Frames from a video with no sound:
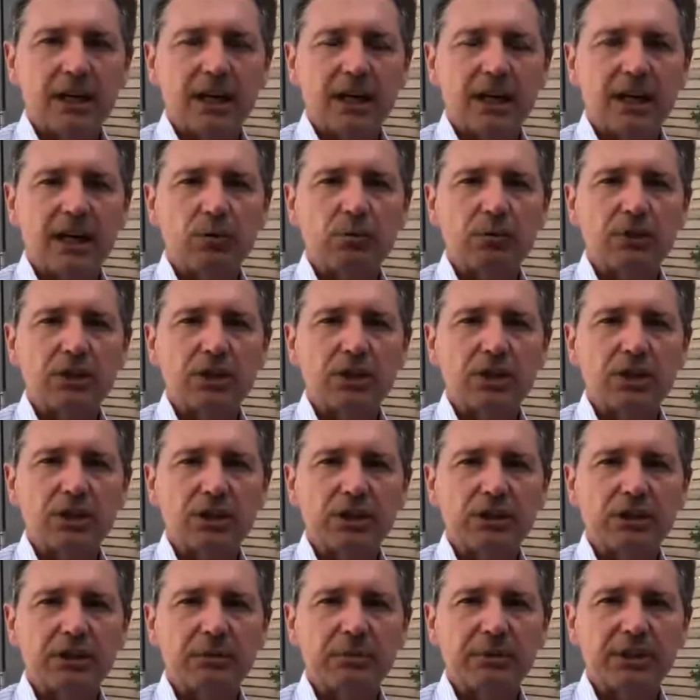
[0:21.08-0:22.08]
I work
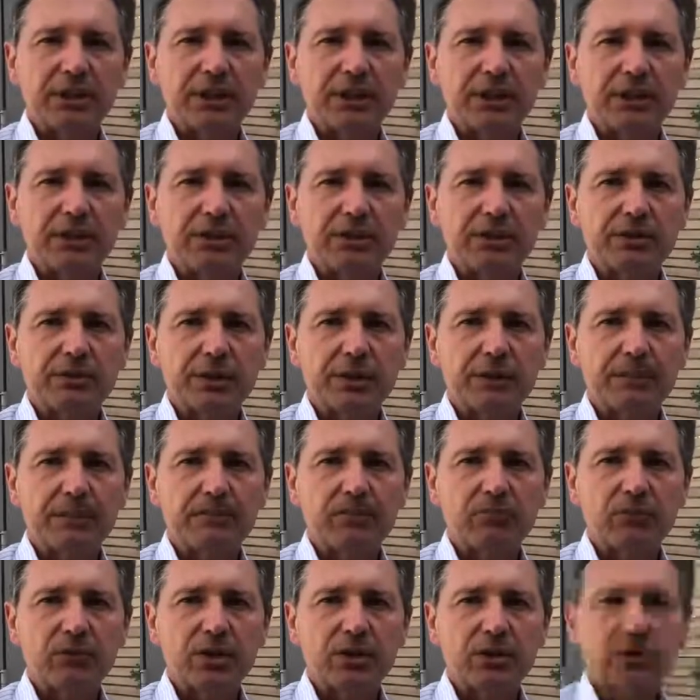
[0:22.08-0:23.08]
closely with industry,
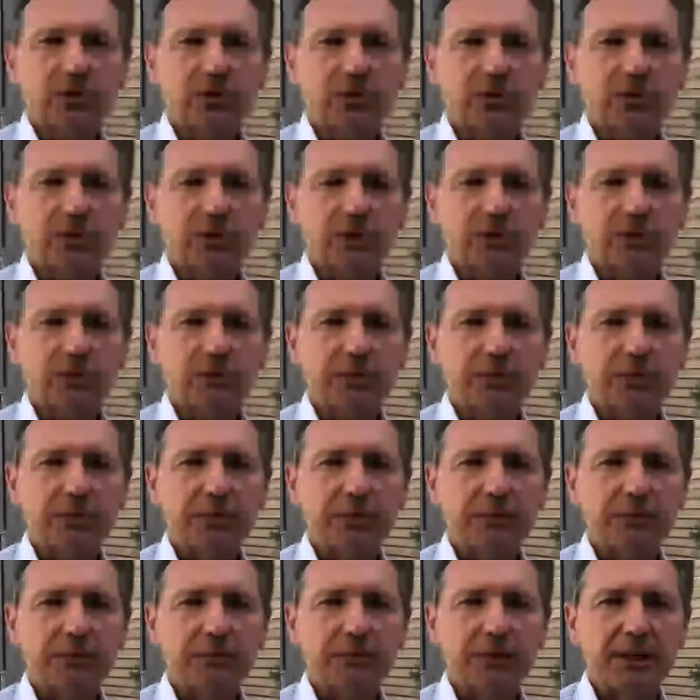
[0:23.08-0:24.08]
serving on
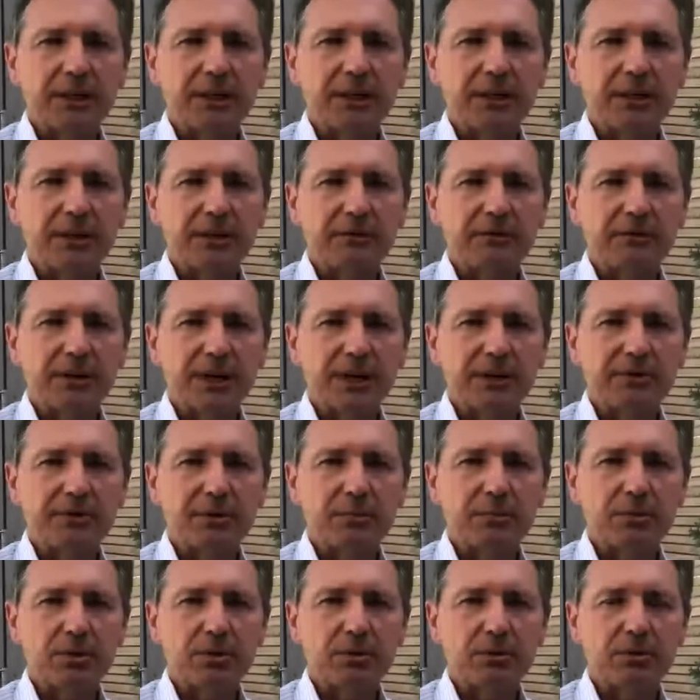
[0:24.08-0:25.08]
multiple medical advisory
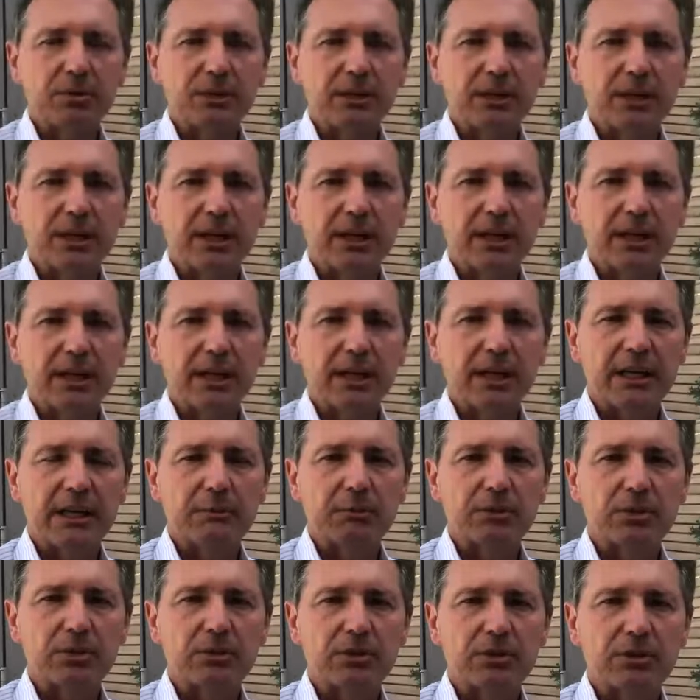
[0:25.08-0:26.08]
boards, and
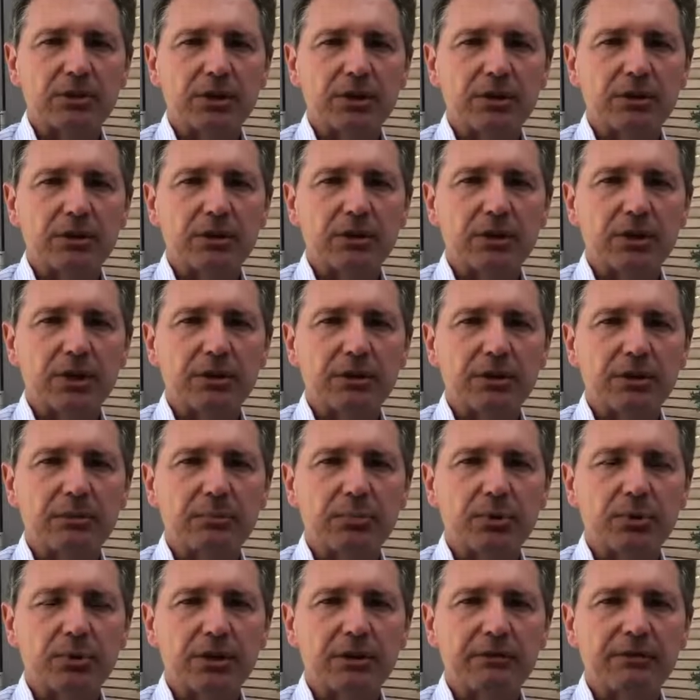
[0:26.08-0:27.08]
am also on the
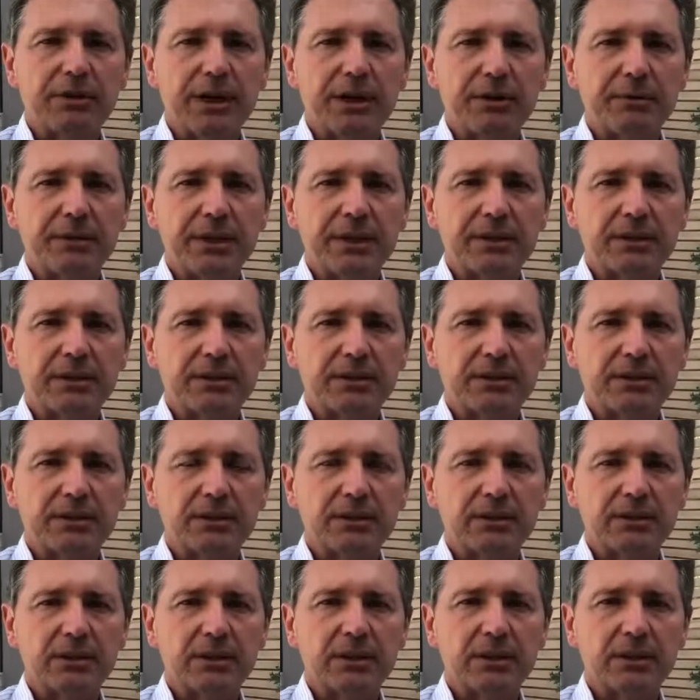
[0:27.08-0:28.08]
board of directors
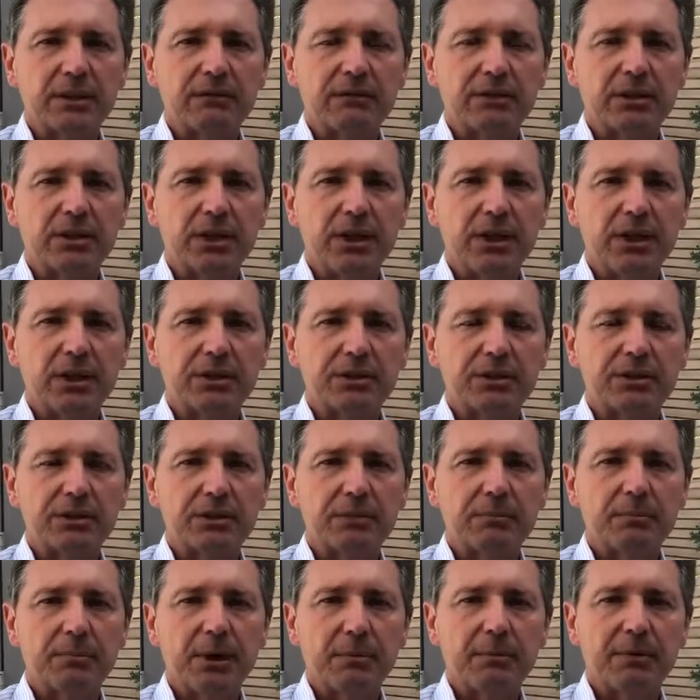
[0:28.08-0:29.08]
of a large
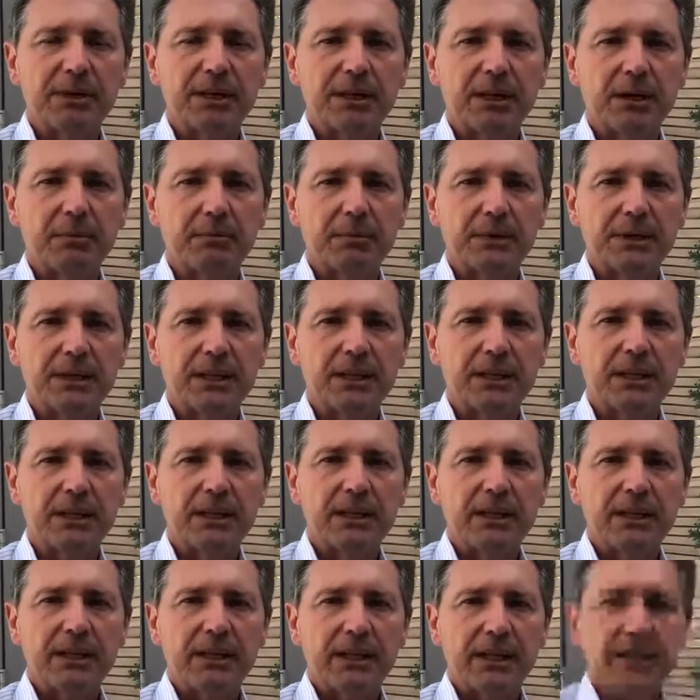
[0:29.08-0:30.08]
public company
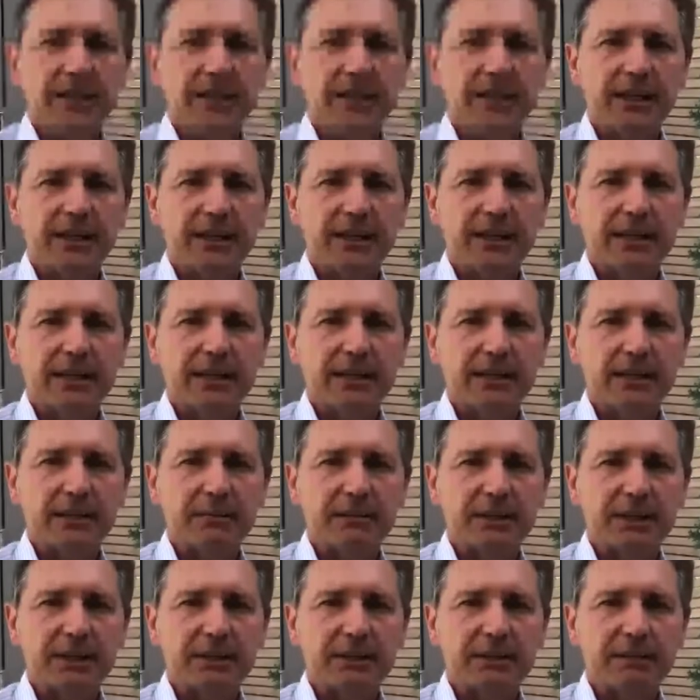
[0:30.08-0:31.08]
in the eye care
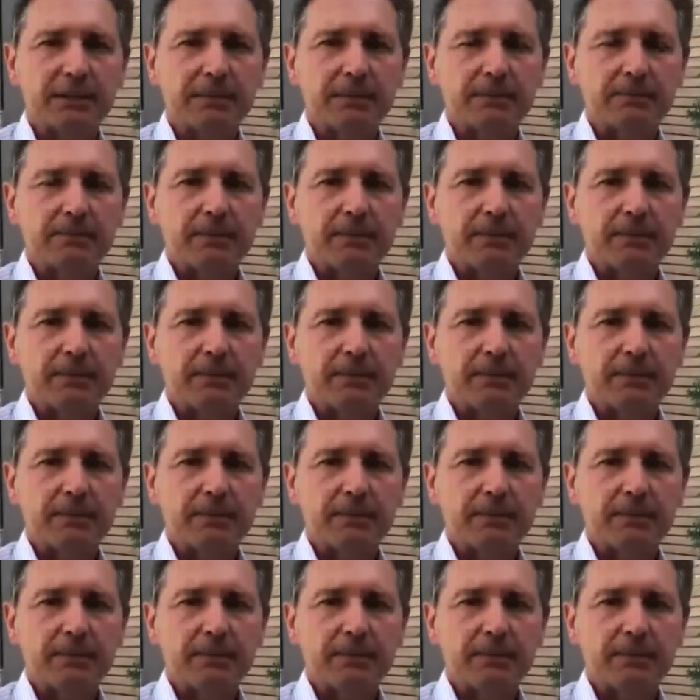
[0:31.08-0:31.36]
space.